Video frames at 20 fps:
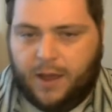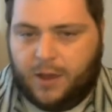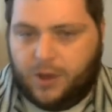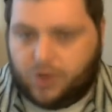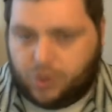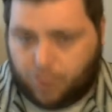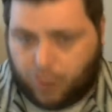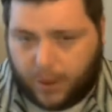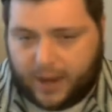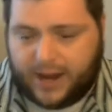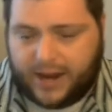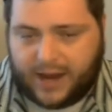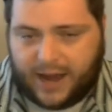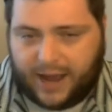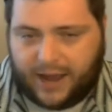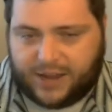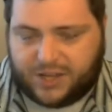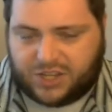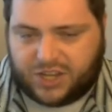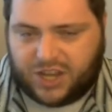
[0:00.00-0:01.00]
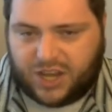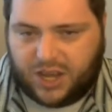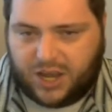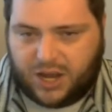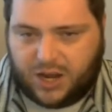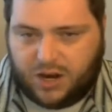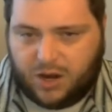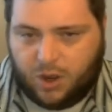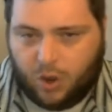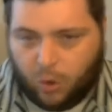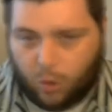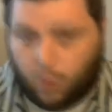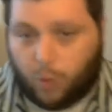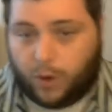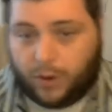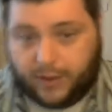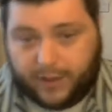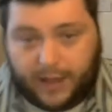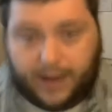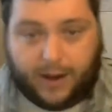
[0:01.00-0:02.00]
2019 or
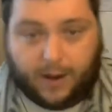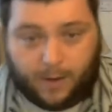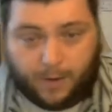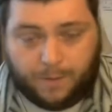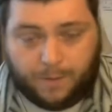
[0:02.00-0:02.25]
later.